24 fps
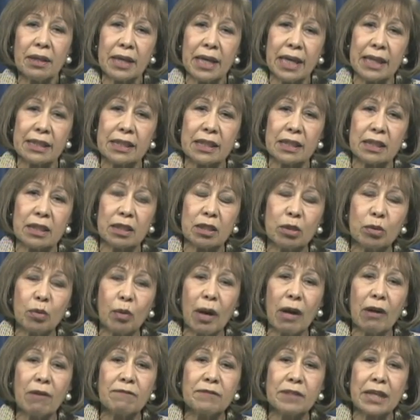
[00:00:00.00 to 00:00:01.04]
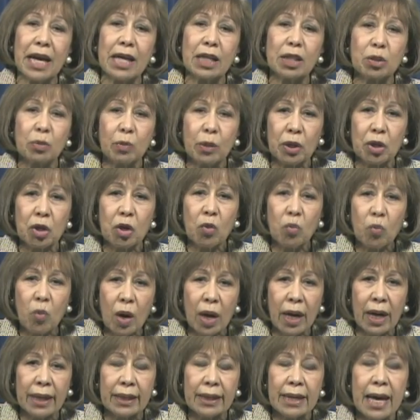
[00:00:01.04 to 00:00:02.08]
that's
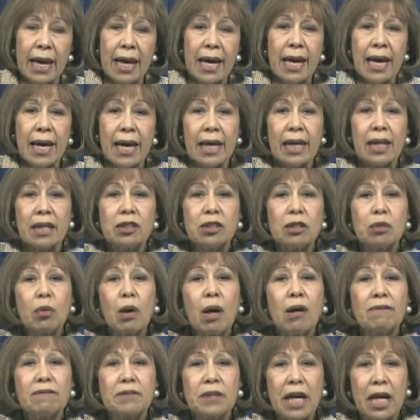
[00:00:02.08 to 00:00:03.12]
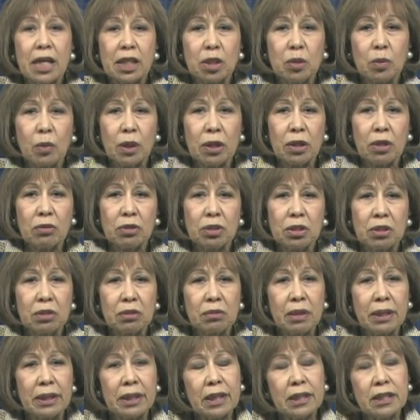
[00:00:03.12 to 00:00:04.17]
12-101 and
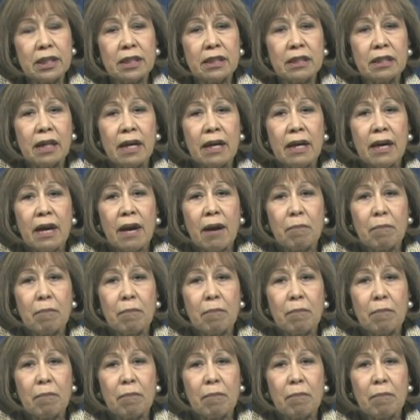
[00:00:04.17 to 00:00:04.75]
12-102, and this is